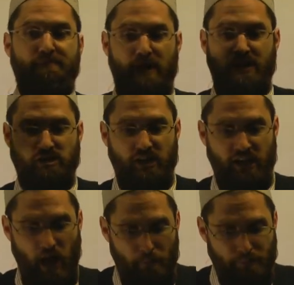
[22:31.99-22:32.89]
it's
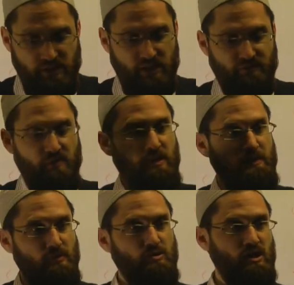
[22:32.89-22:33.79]
encompassing for
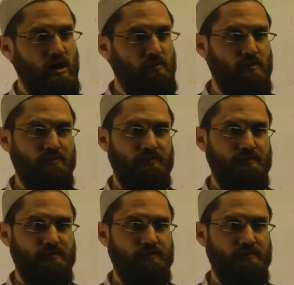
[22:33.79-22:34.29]
people to come on.